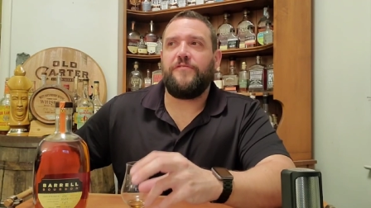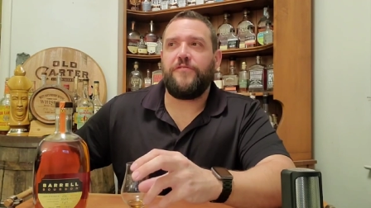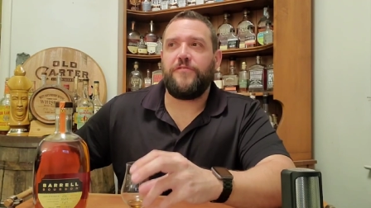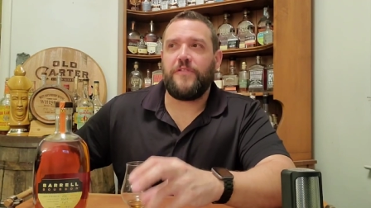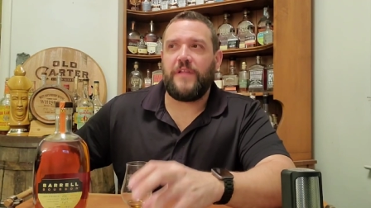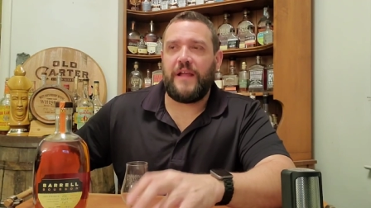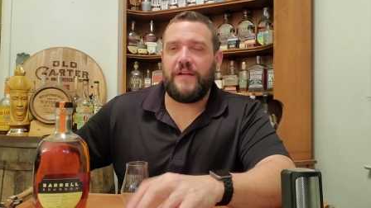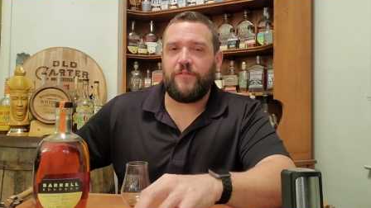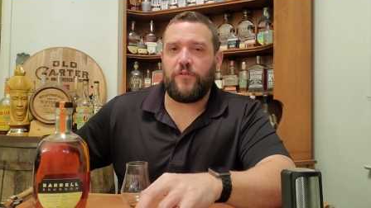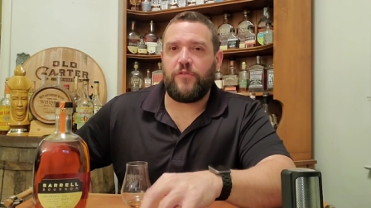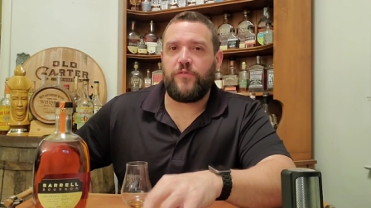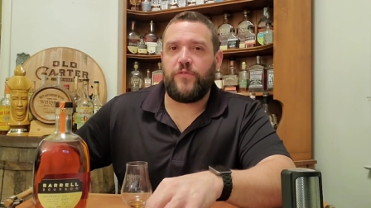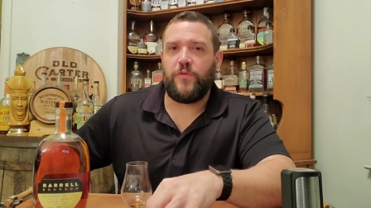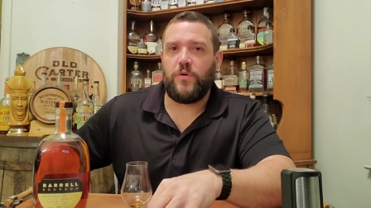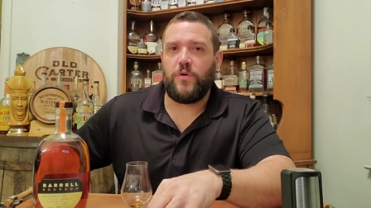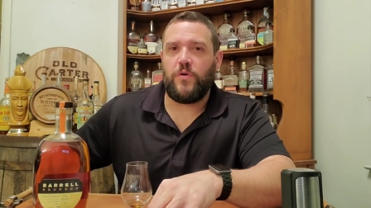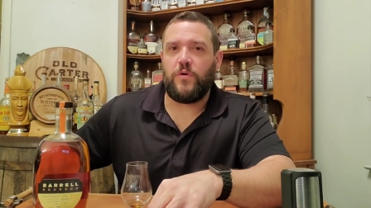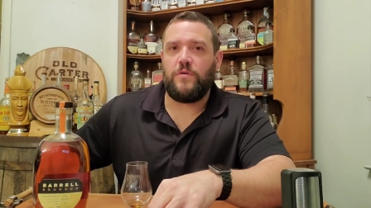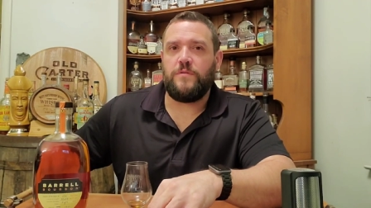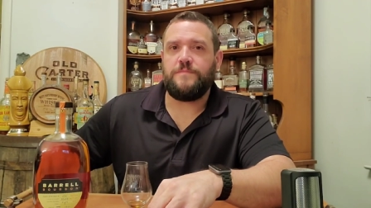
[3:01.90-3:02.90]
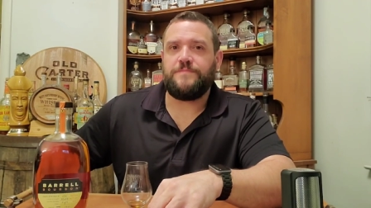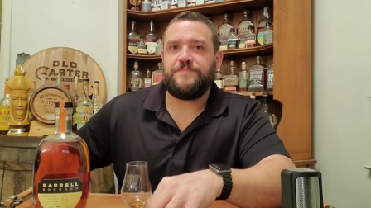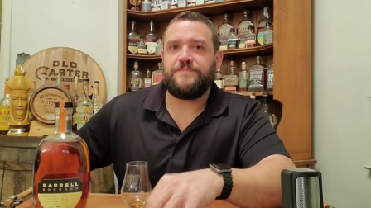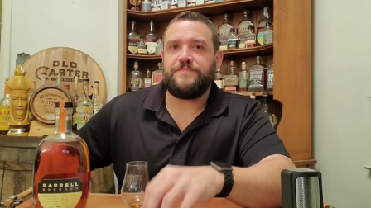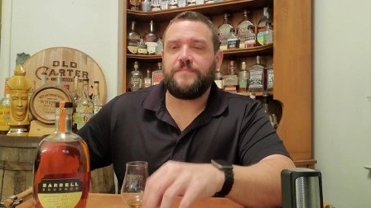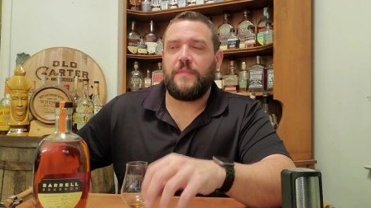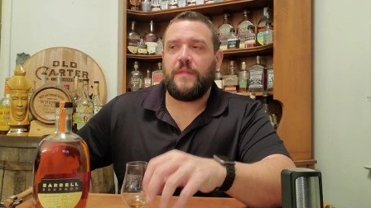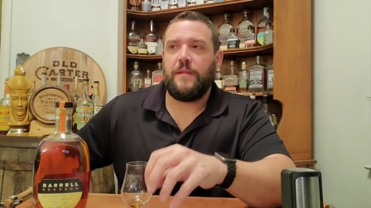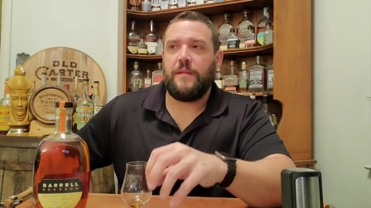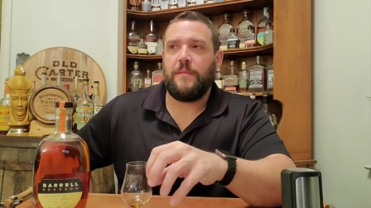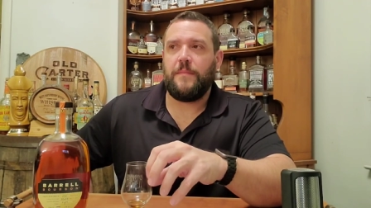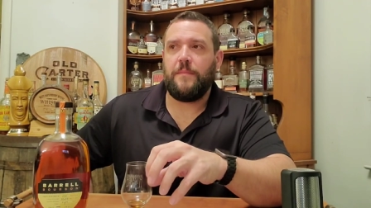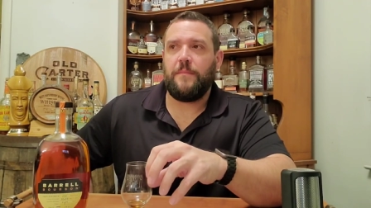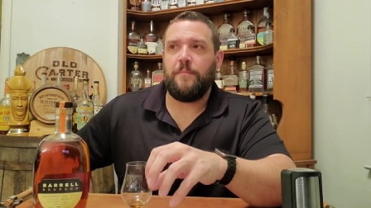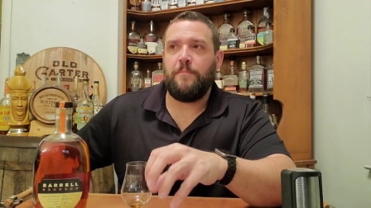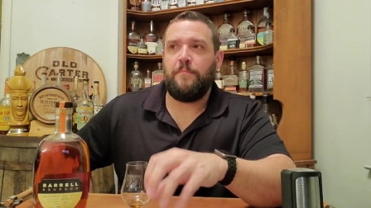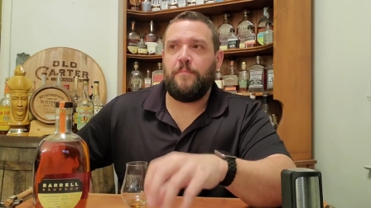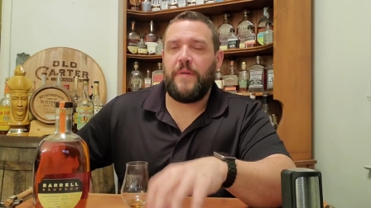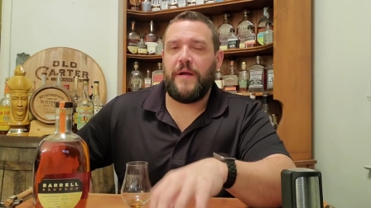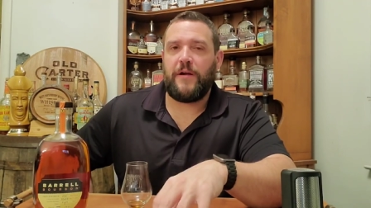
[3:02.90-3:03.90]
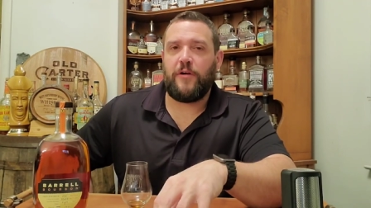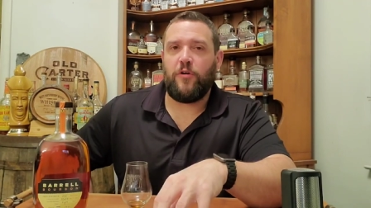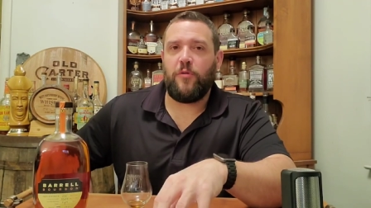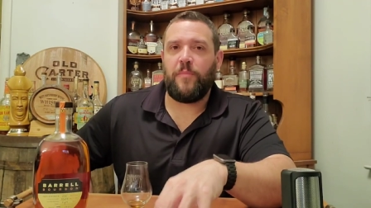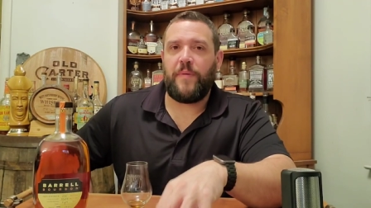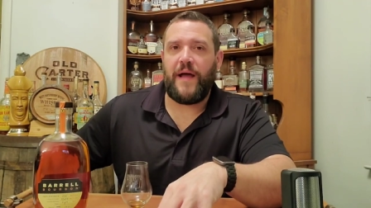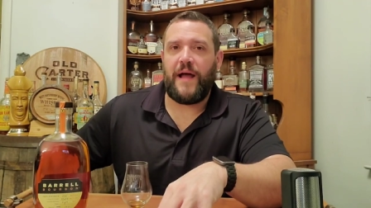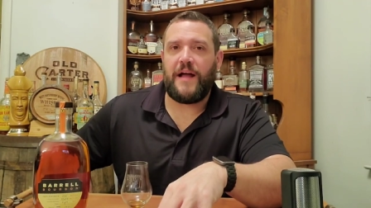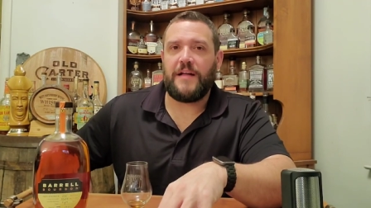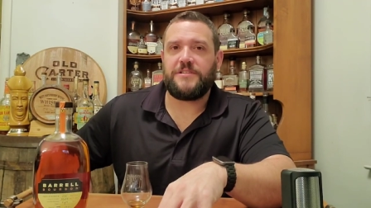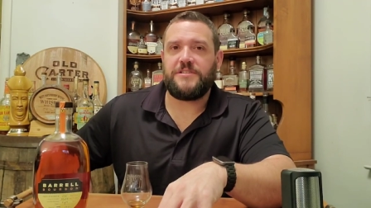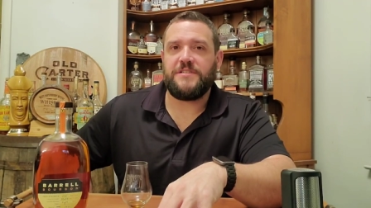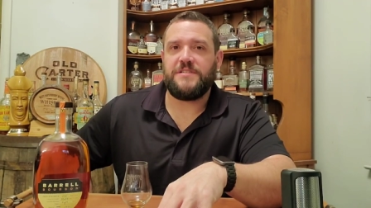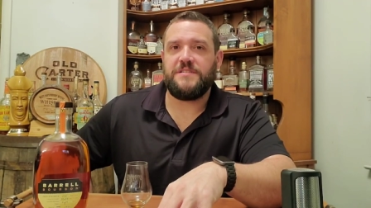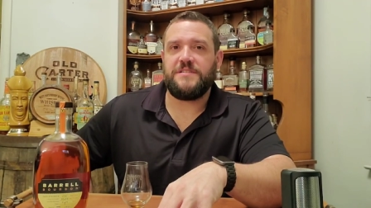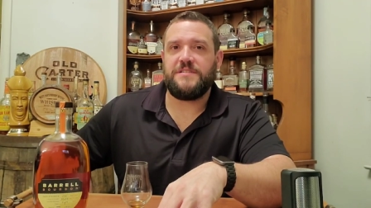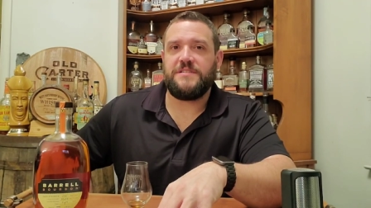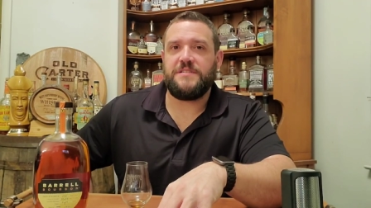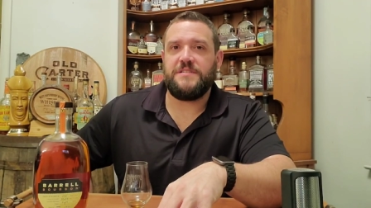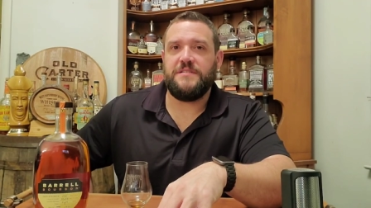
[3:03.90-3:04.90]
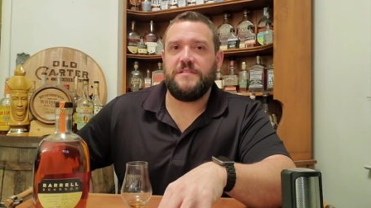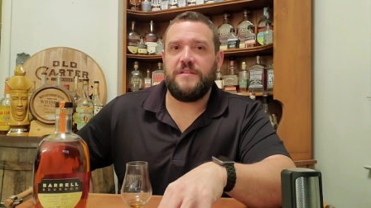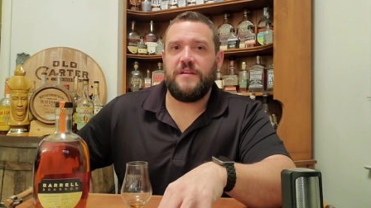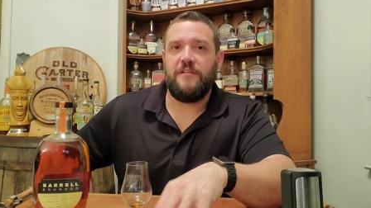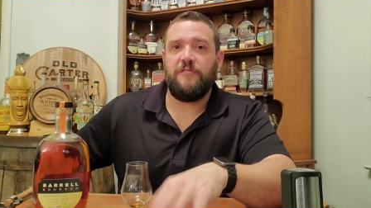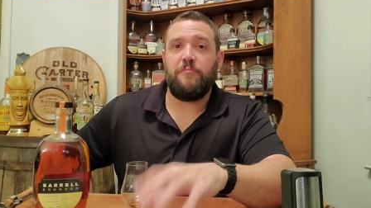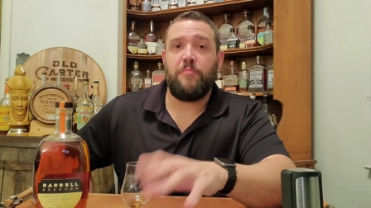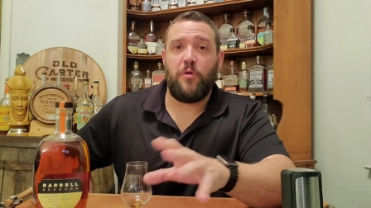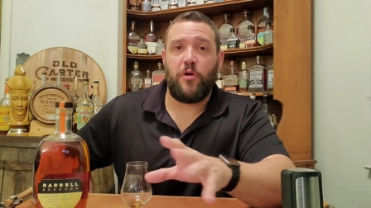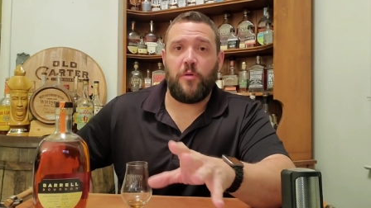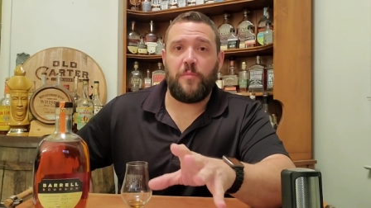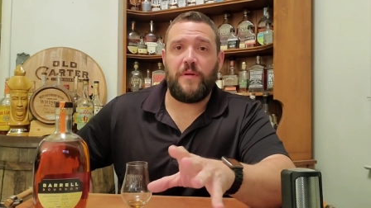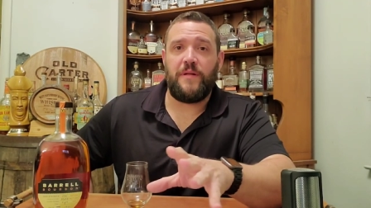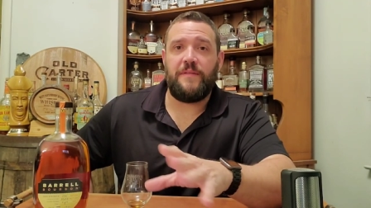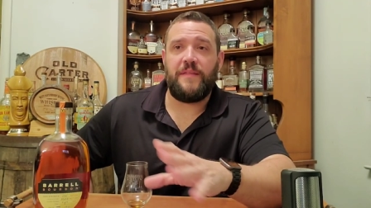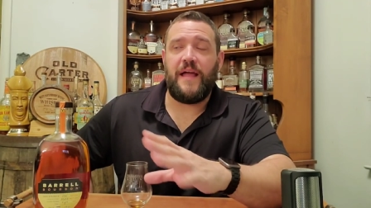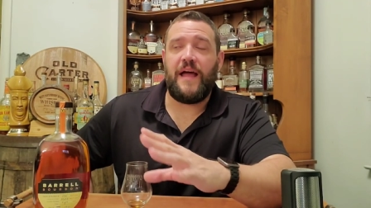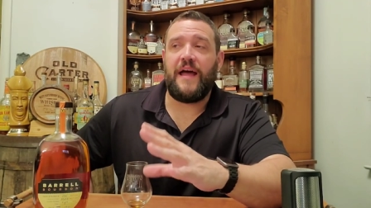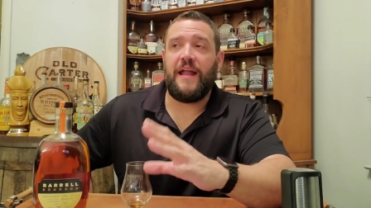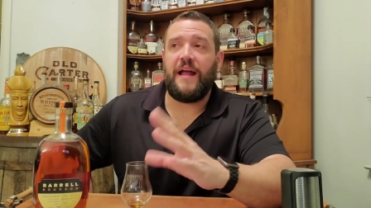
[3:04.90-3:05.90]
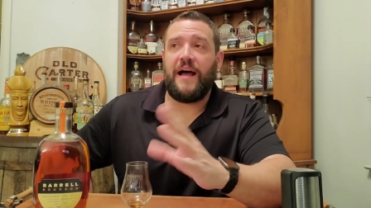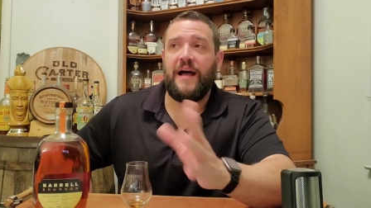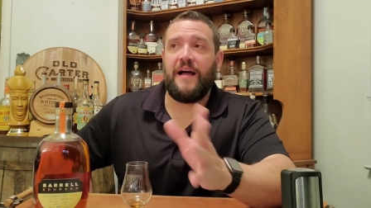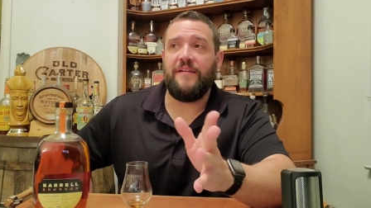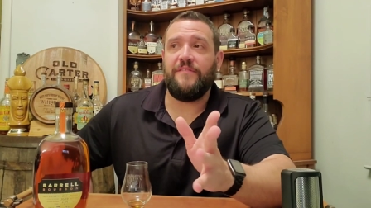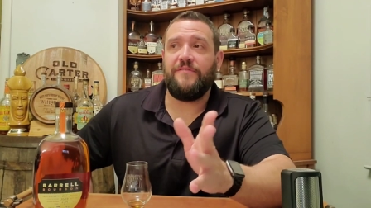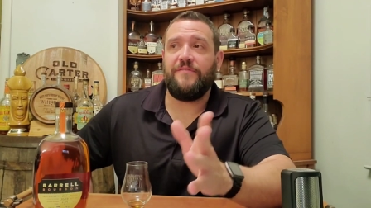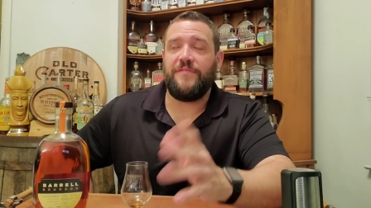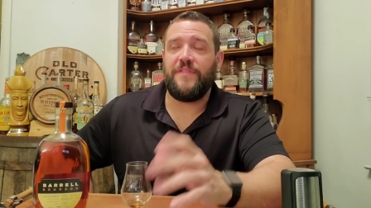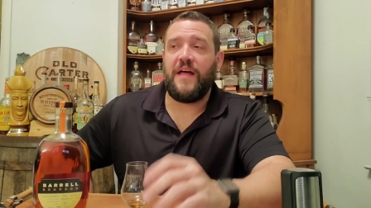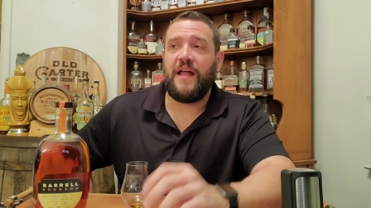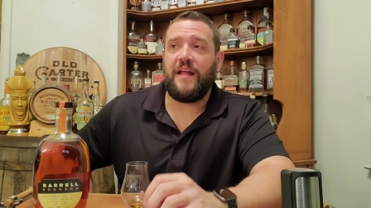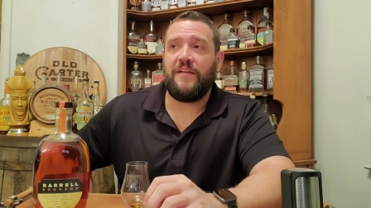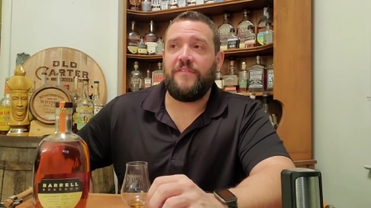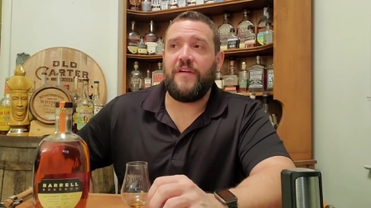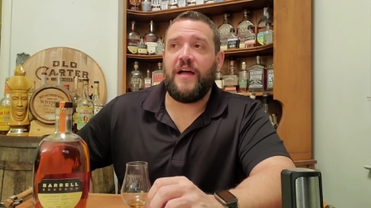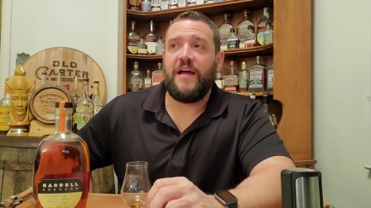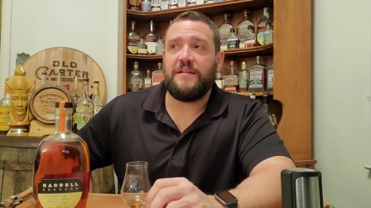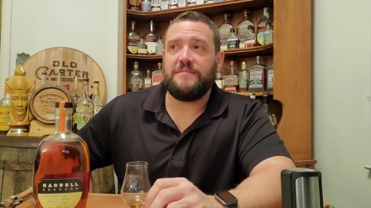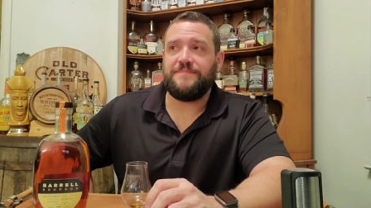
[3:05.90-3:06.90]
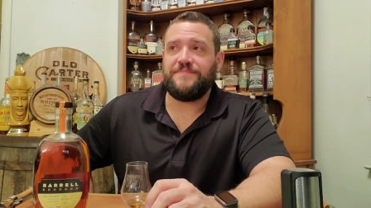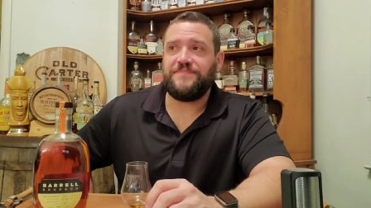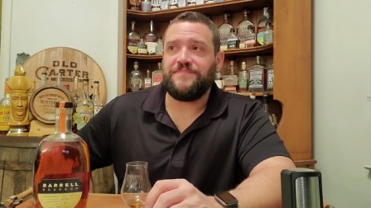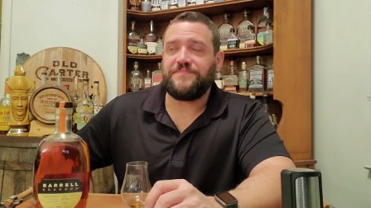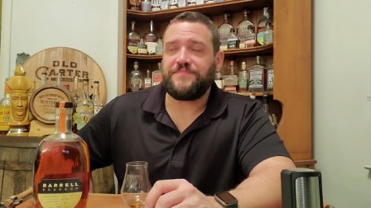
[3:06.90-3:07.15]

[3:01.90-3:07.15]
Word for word: flavorful Barrell batches of bourbon that I've that I've had.